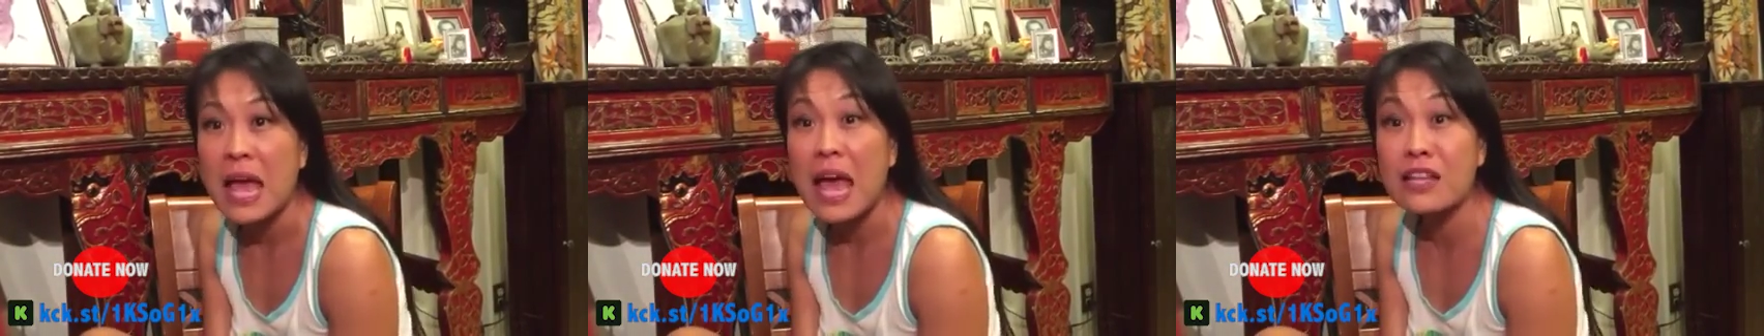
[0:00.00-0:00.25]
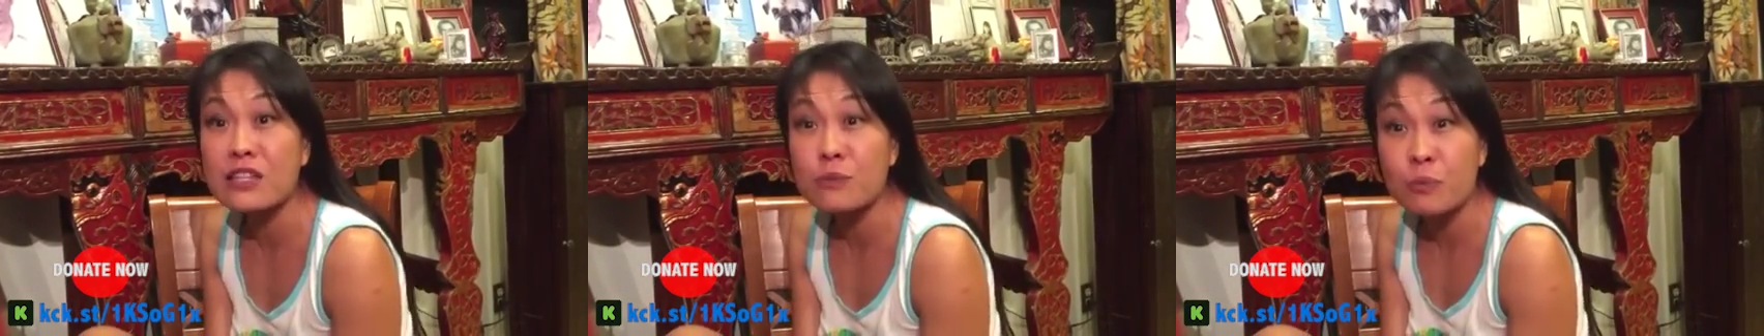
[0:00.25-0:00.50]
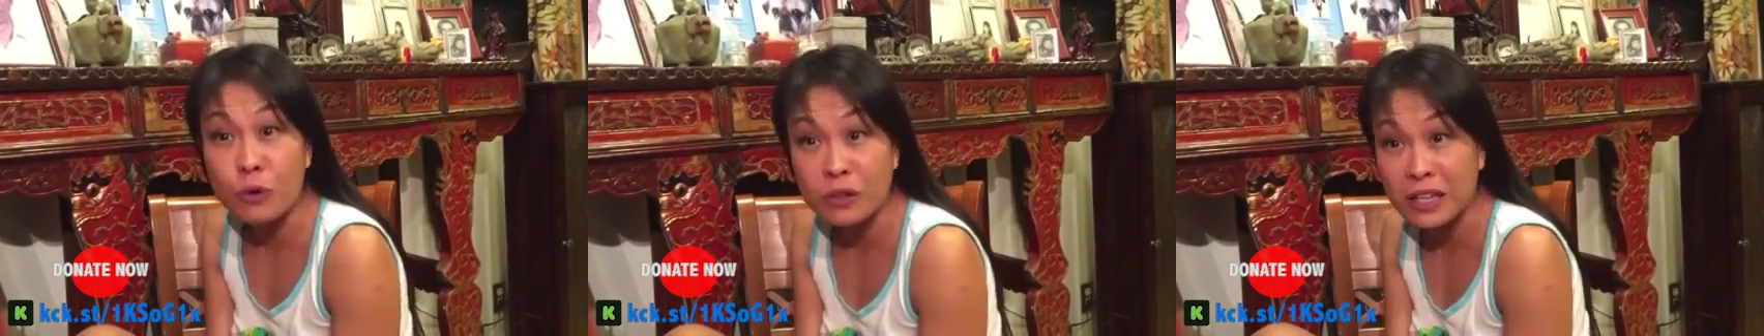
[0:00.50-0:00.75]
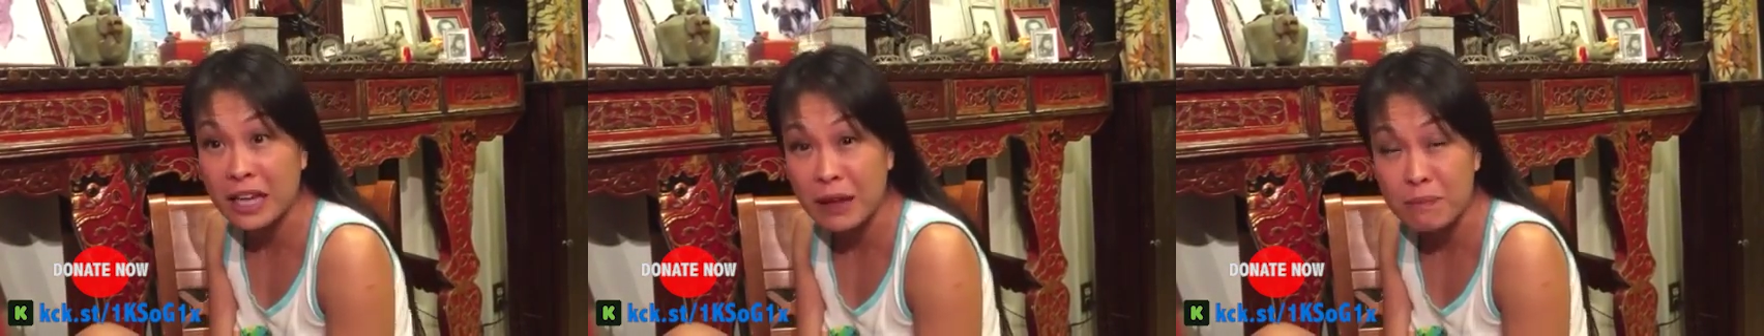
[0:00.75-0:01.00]
and support
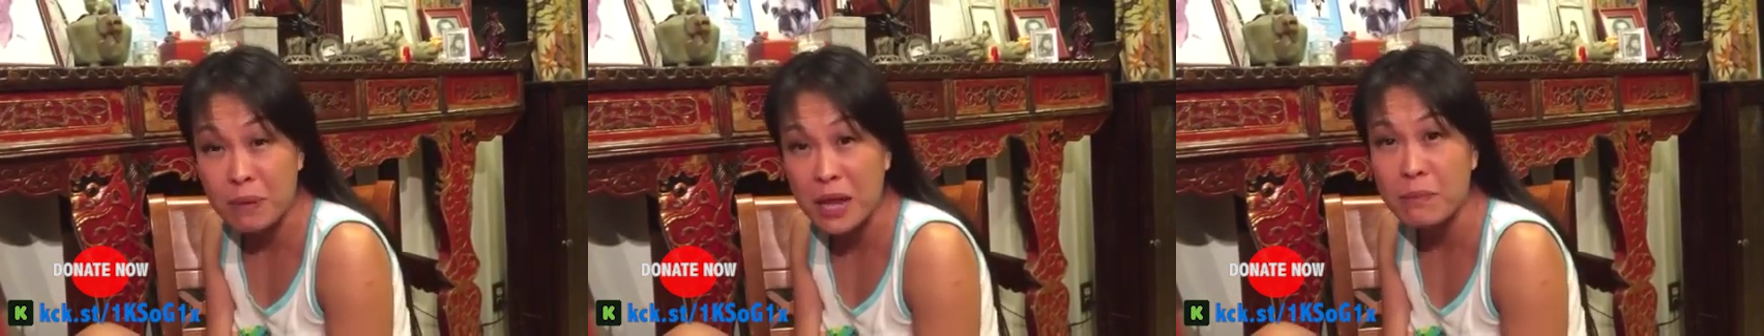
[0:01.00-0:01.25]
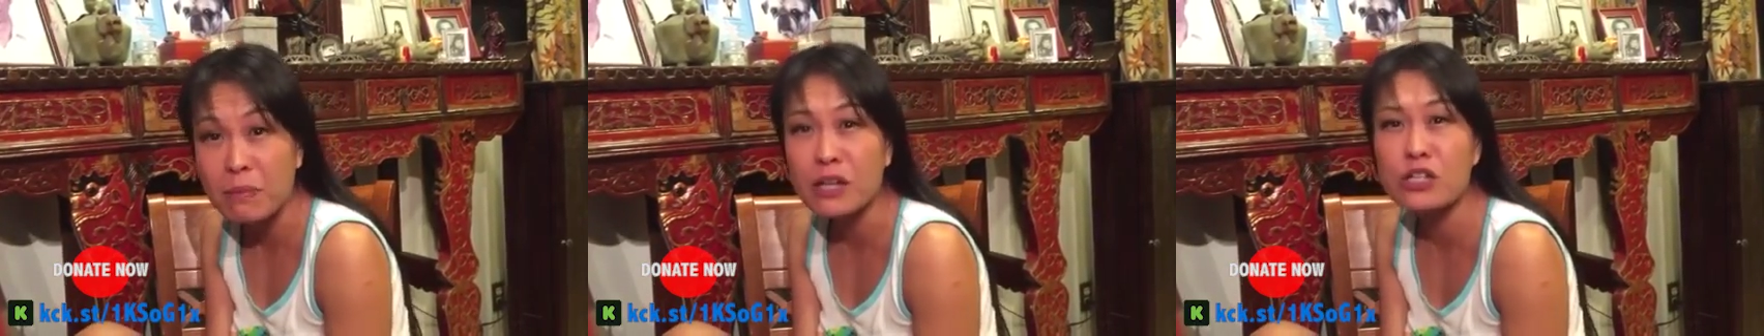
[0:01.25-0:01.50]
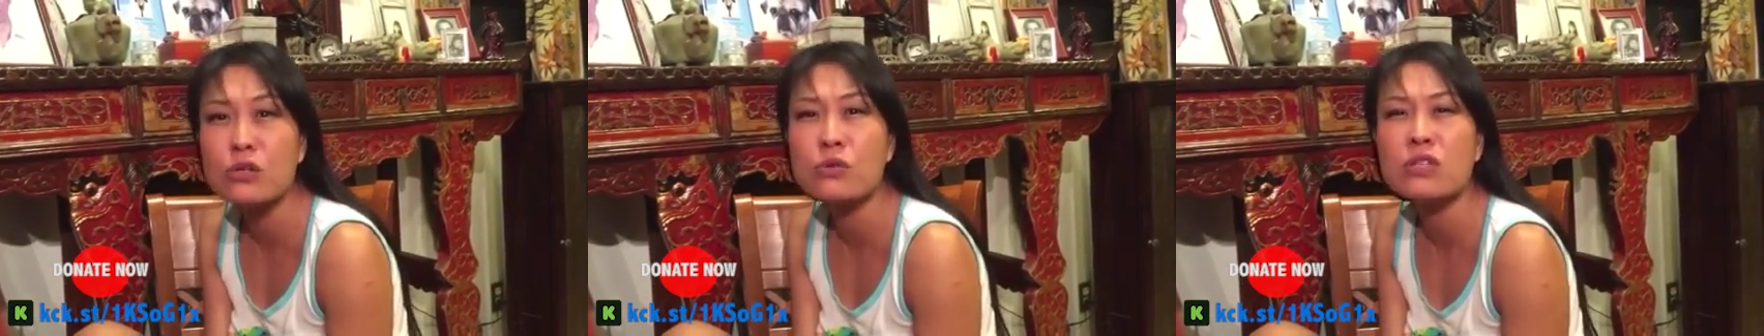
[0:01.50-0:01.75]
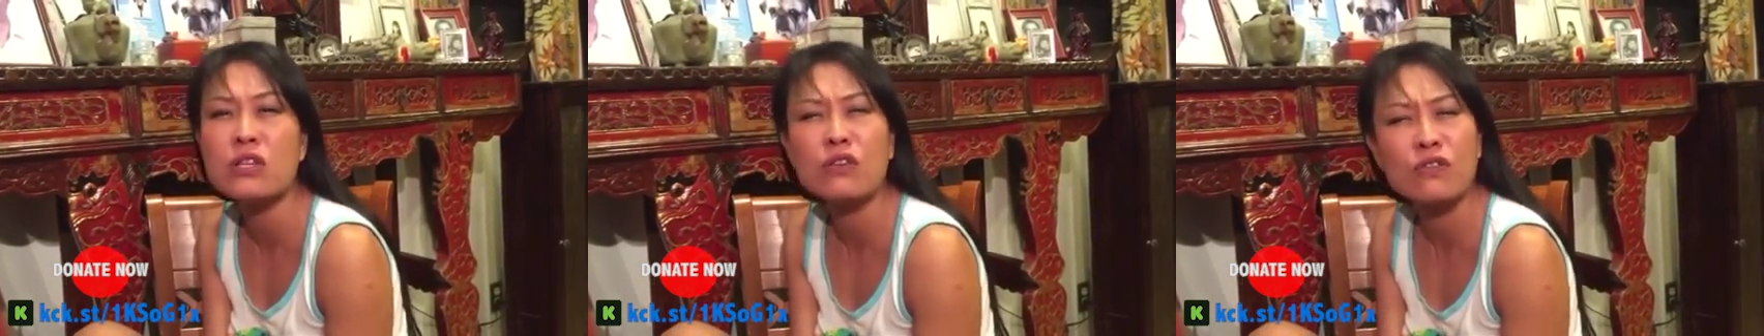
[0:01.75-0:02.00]
the campaign by
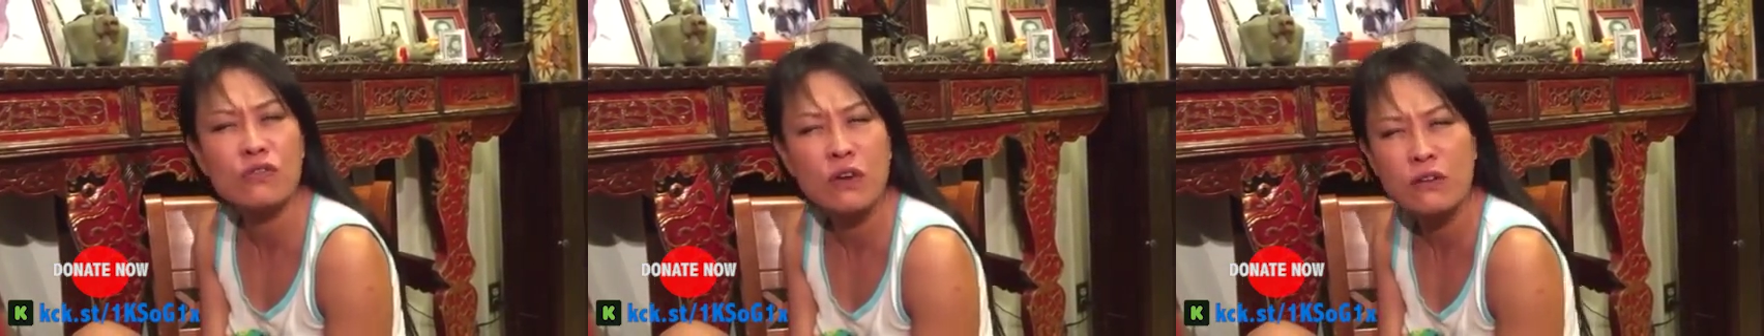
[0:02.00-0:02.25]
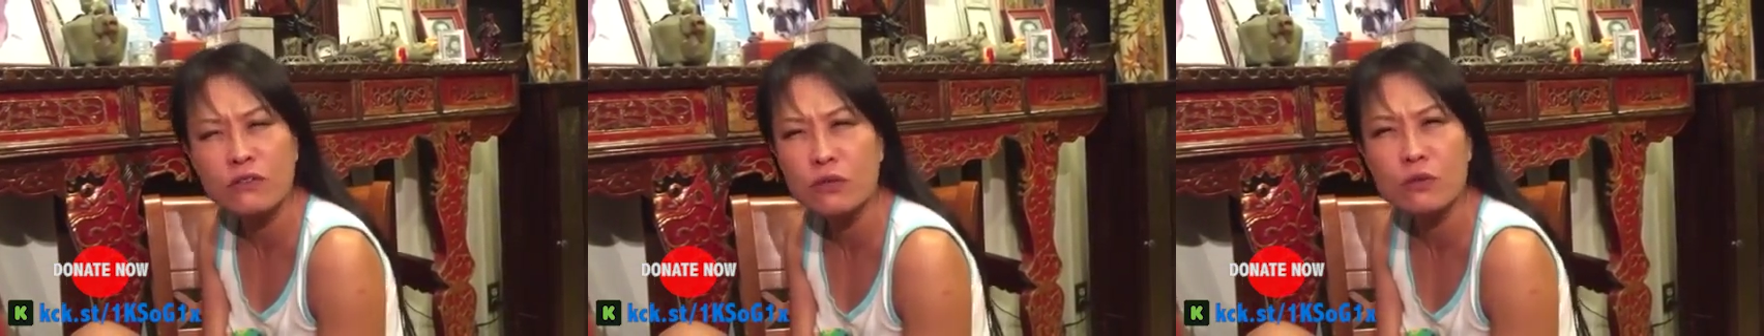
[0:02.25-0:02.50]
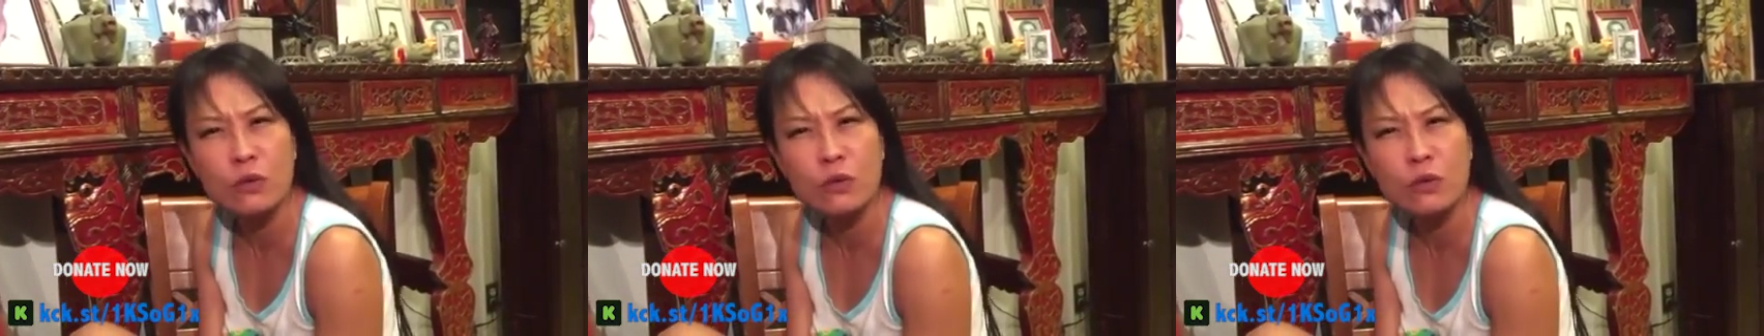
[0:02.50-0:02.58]
choosing your favorite